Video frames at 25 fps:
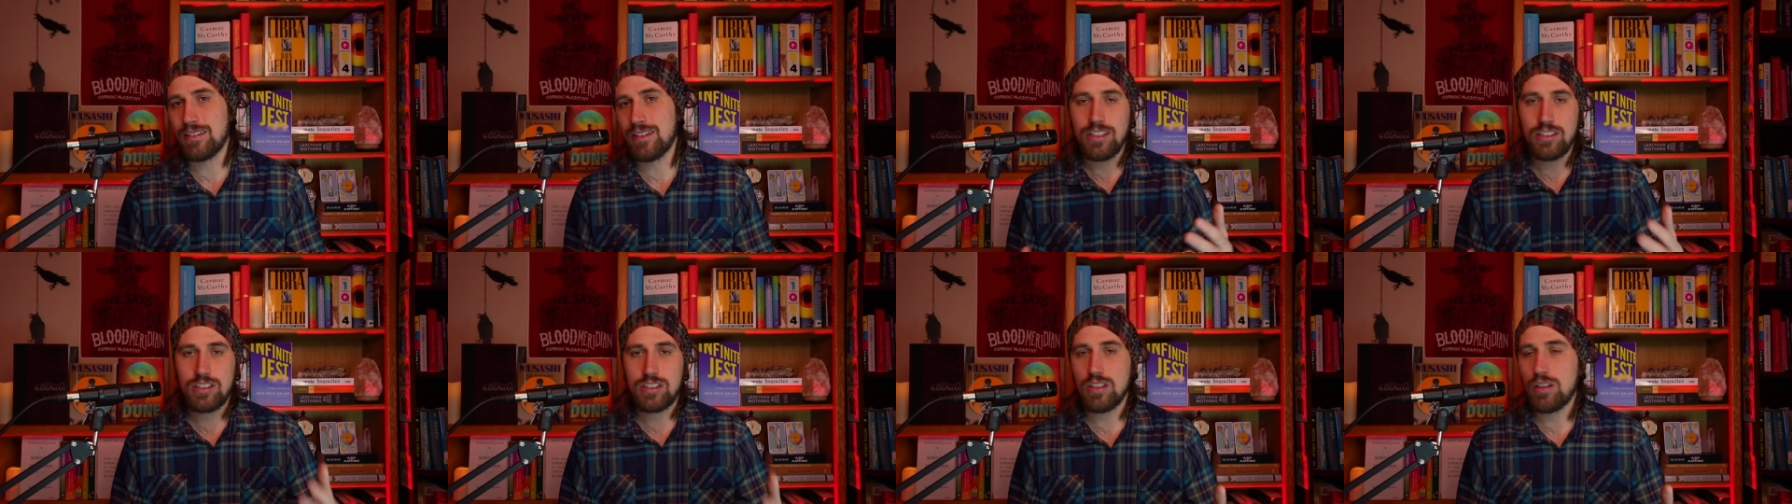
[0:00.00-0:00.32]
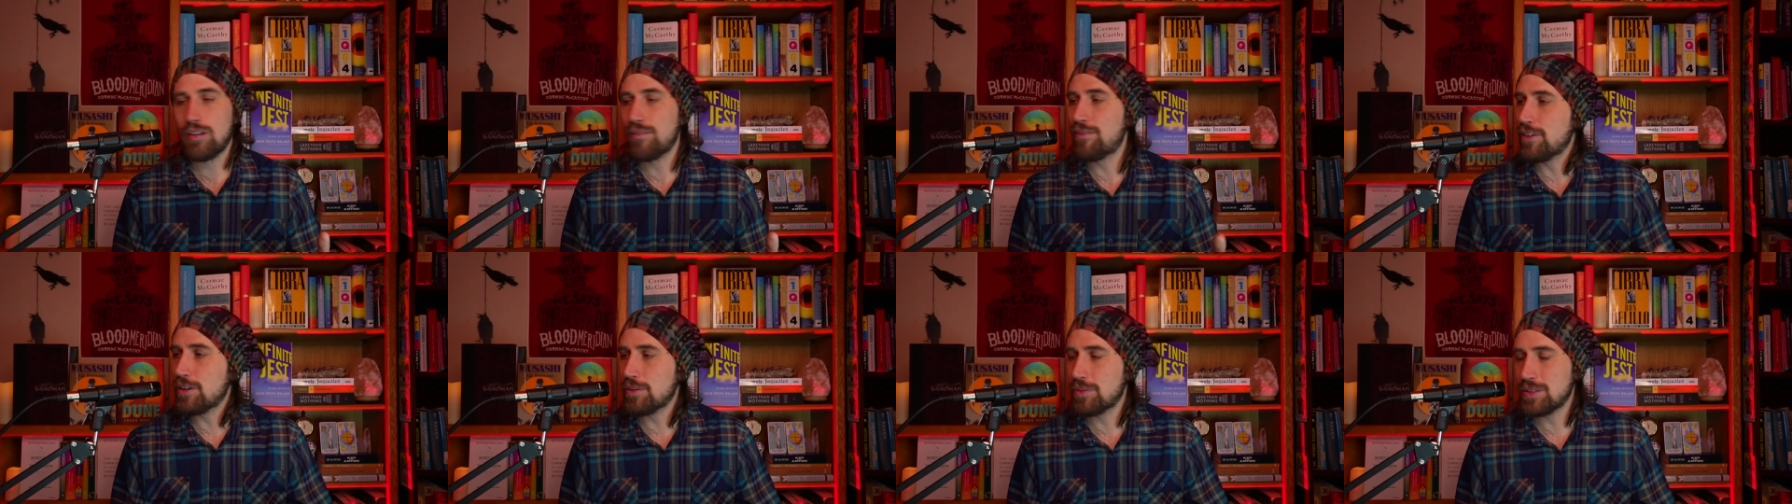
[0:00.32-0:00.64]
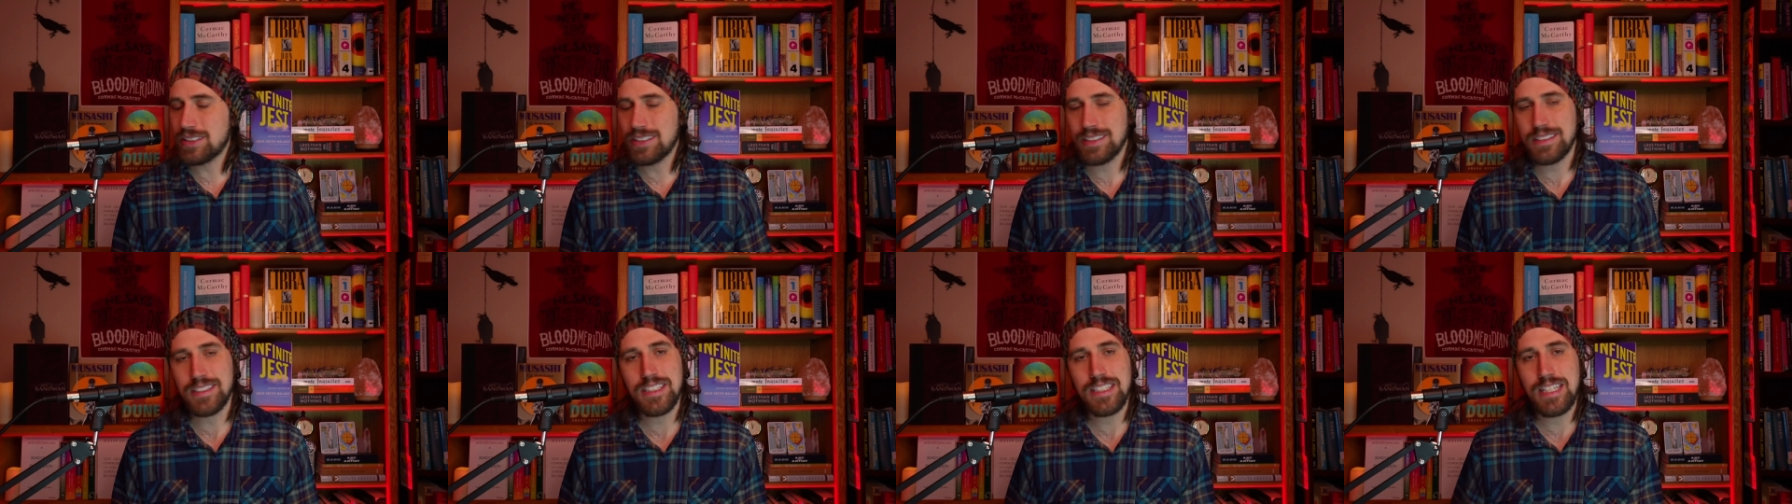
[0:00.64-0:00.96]
And so if it
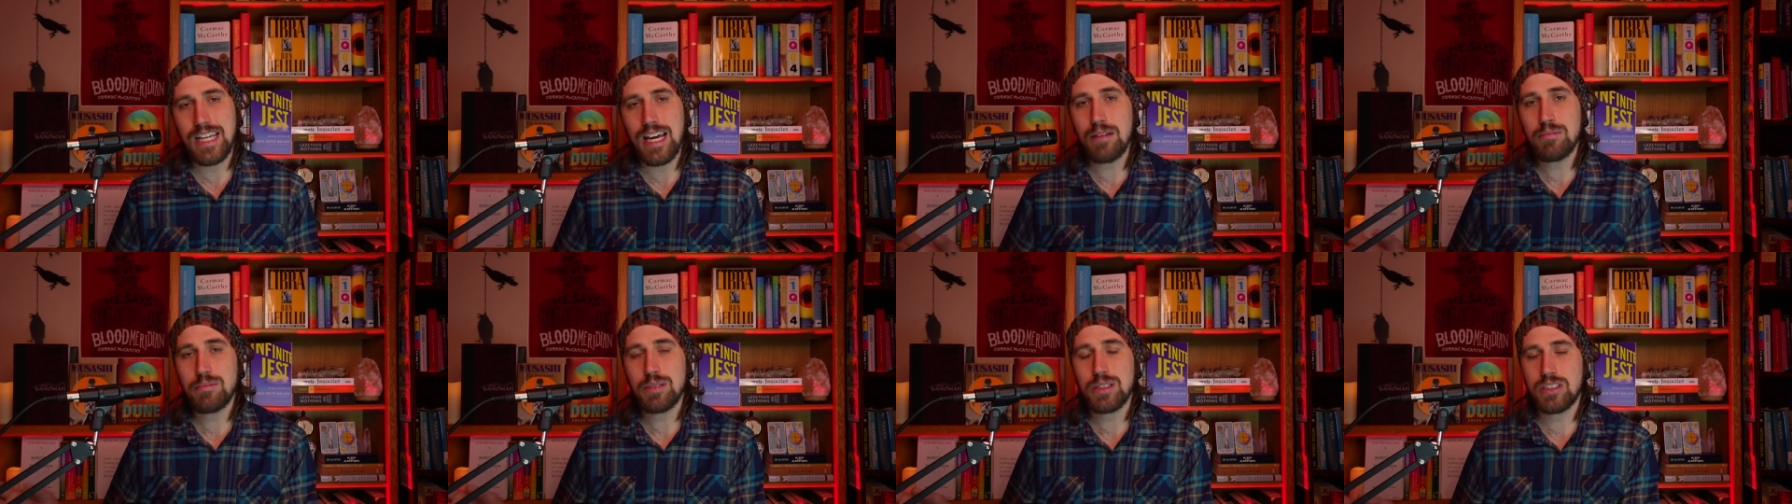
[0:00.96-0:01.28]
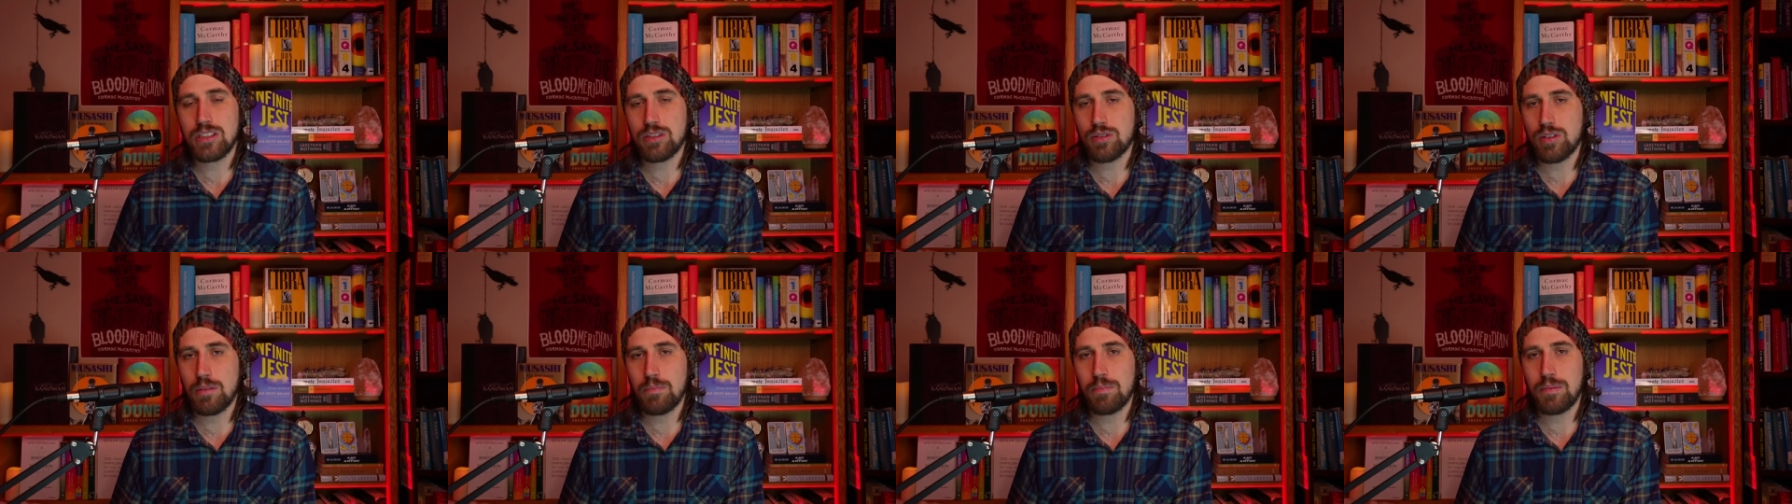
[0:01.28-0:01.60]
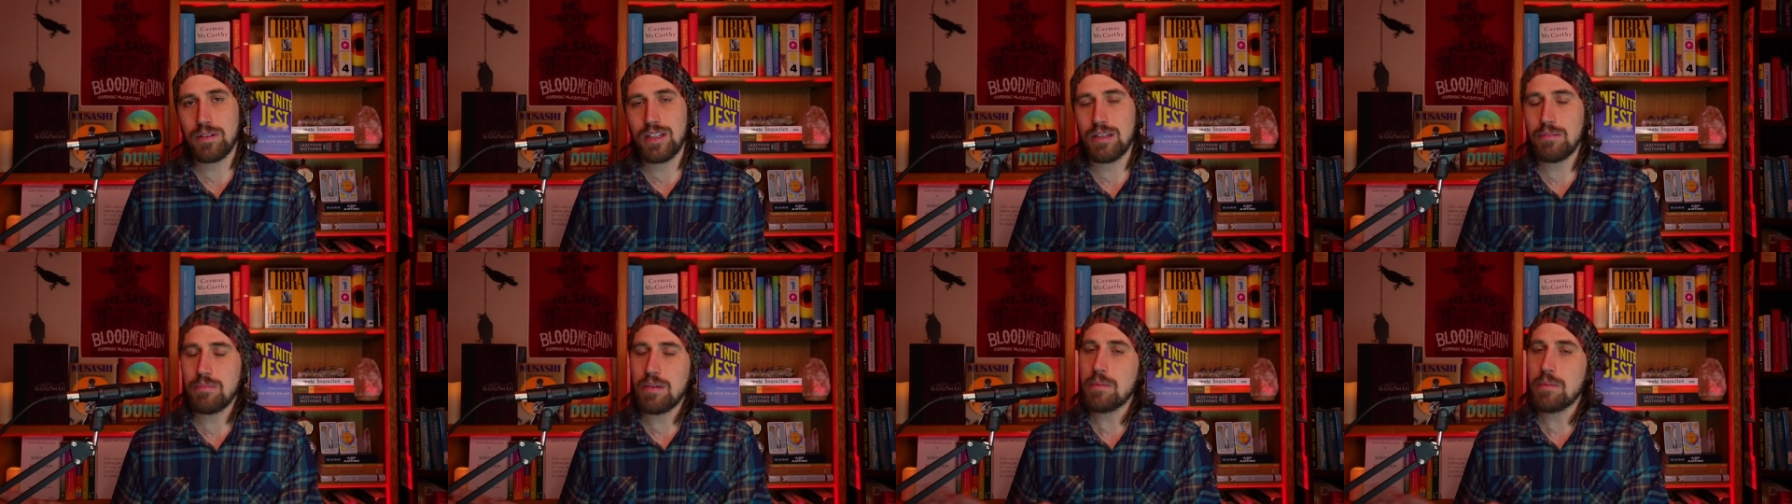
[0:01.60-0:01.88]
was an adapted screenplay,